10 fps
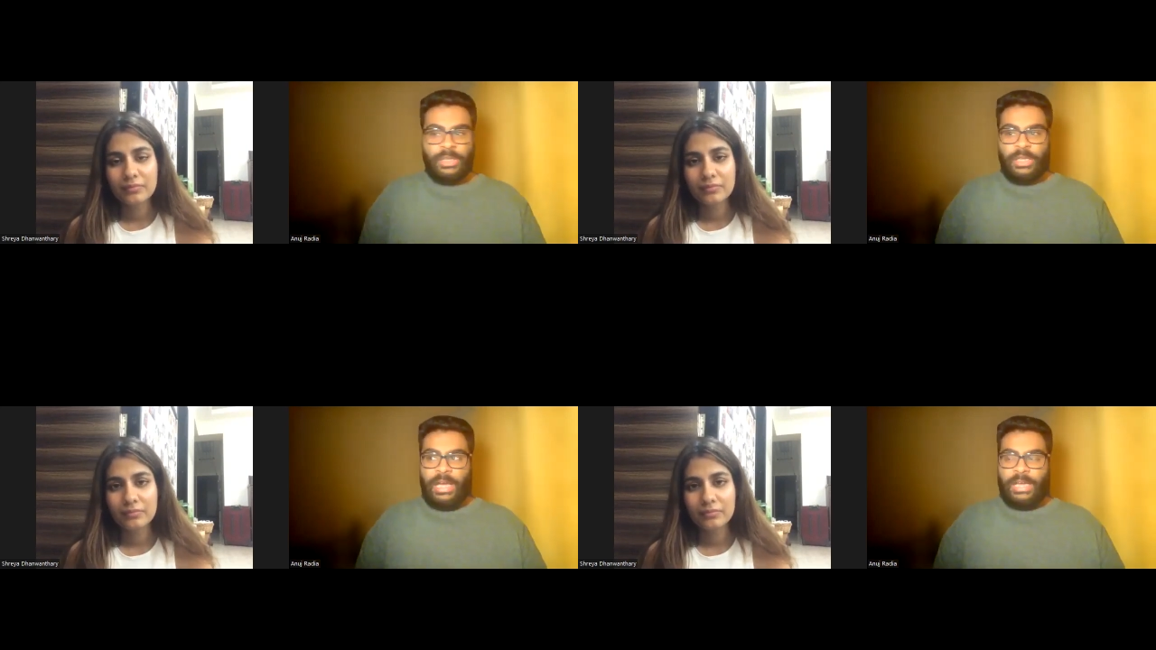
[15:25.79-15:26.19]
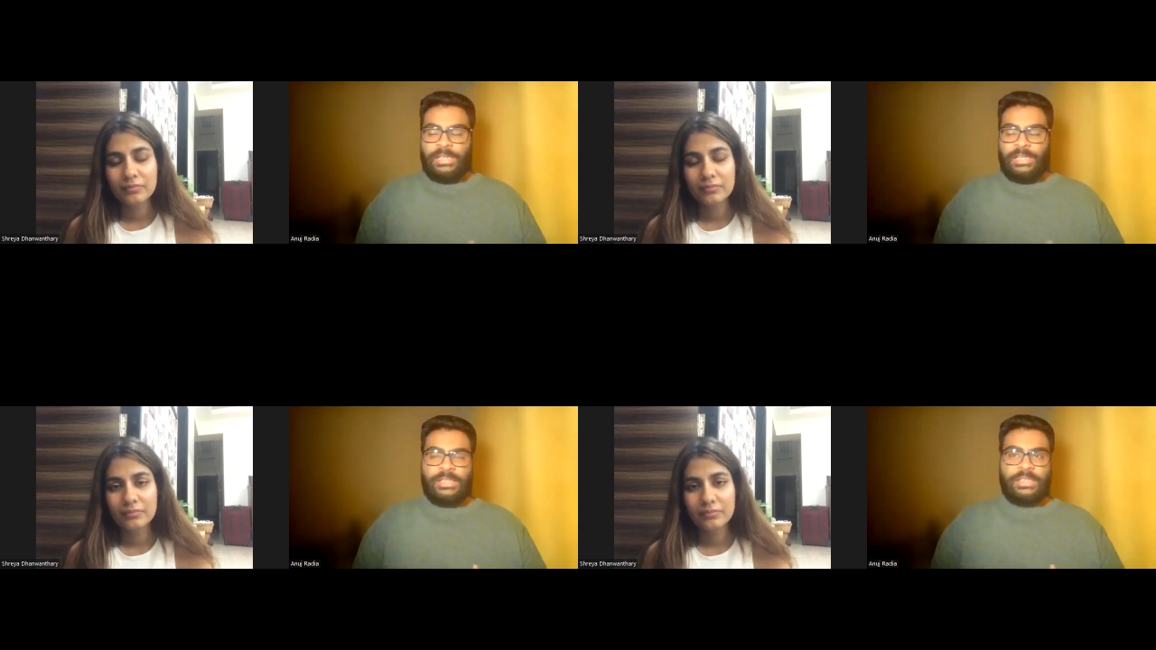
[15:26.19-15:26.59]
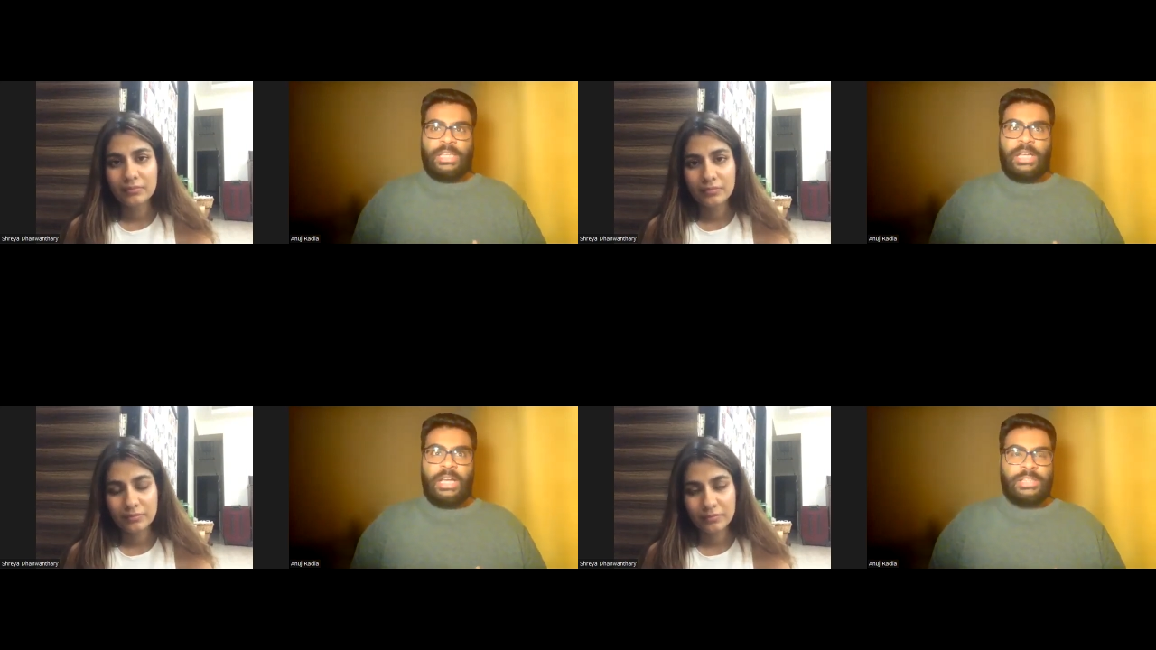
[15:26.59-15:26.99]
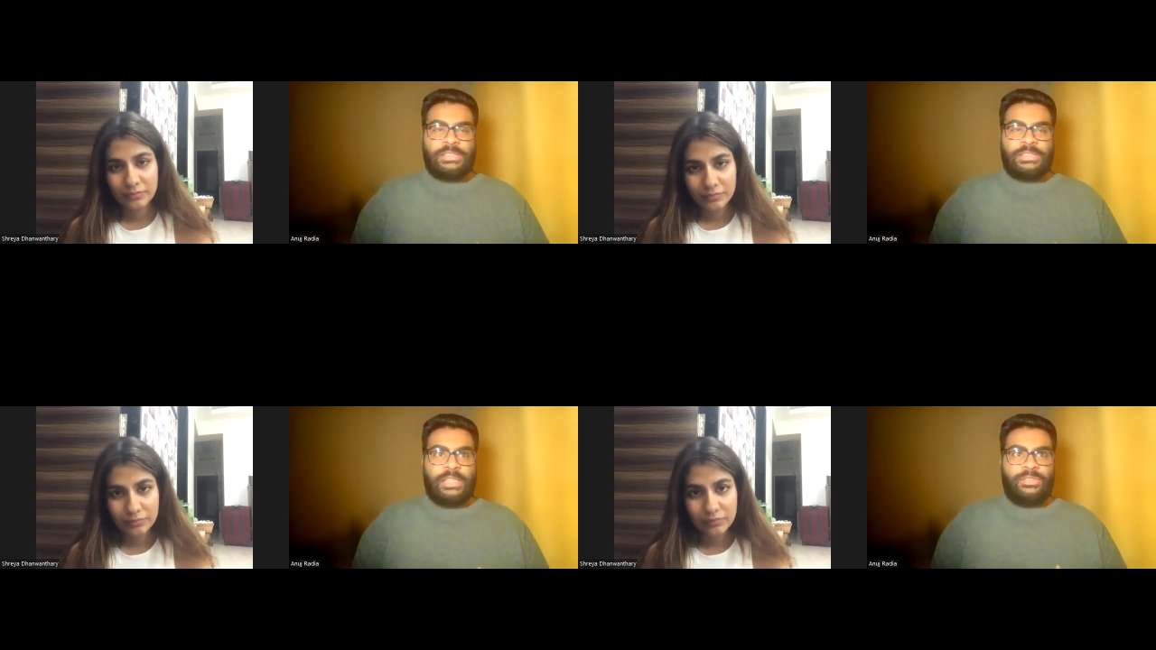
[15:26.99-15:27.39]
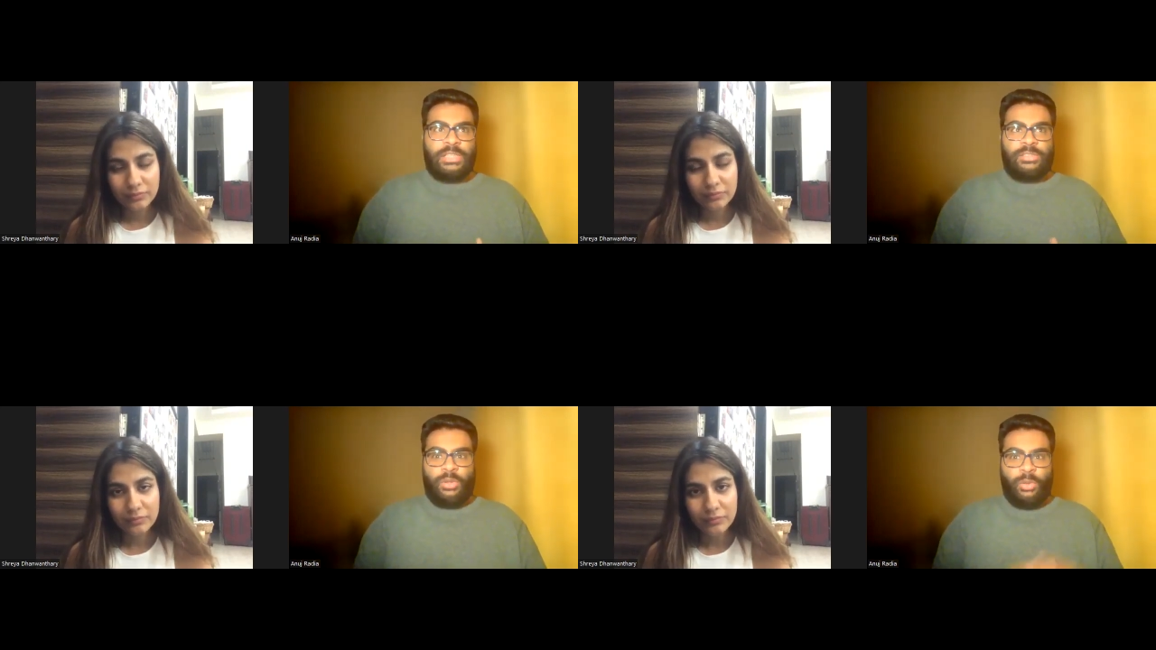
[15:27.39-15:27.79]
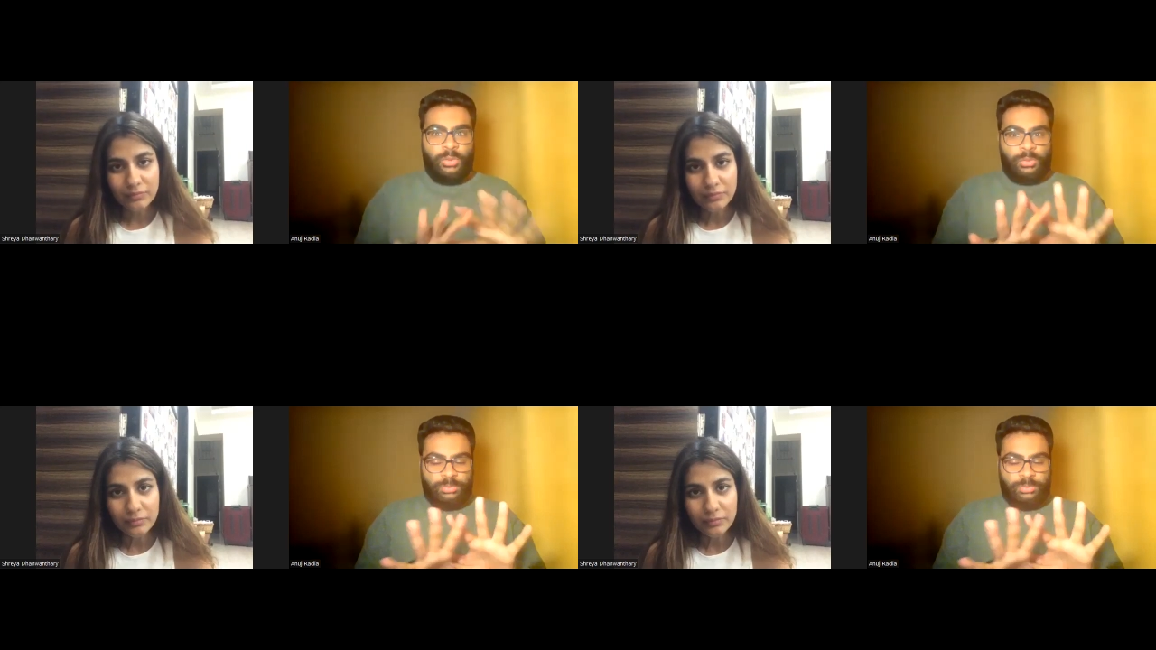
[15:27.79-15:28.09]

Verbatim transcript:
Speaker 1: And I think, yeah, I think that's that's whole...